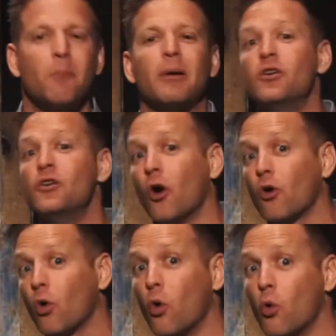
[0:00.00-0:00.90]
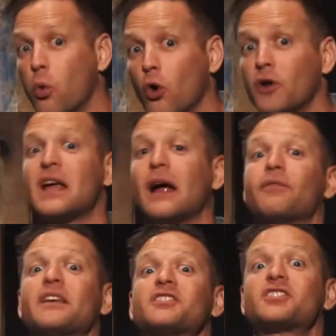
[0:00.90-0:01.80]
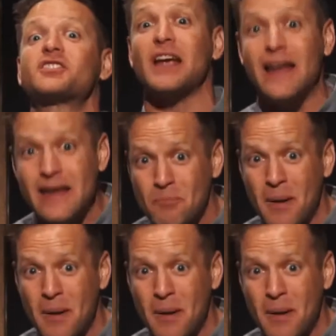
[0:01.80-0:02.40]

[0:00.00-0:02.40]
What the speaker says: but not all words have the same